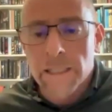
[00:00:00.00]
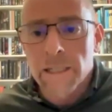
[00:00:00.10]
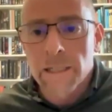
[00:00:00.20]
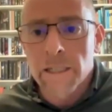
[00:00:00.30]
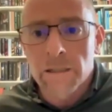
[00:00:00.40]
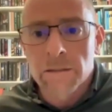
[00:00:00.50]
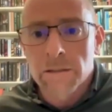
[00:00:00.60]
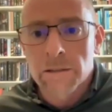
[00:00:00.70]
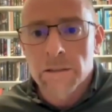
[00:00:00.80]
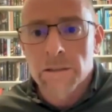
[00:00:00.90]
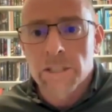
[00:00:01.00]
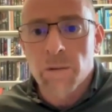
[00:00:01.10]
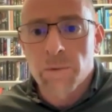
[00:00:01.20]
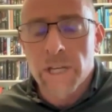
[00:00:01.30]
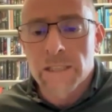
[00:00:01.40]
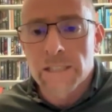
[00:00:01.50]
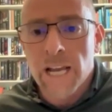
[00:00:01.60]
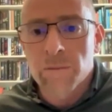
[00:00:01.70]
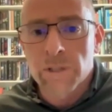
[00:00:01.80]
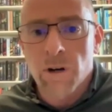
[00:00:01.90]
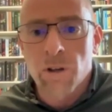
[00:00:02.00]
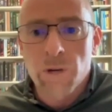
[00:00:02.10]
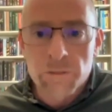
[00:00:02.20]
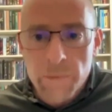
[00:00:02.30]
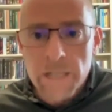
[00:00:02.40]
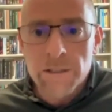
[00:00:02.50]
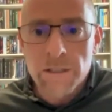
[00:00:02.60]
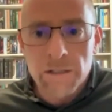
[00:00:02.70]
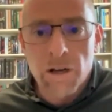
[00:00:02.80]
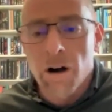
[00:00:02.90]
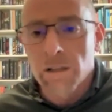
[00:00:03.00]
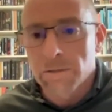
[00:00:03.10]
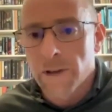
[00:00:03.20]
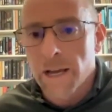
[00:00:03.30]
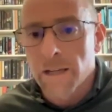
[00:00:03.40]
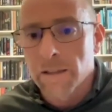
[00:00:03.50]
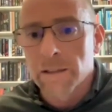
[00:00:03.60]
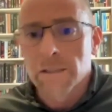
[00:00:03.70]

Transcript: Gideon, Jephthah, and Samson are the ones mentioned in the Hall of Faith.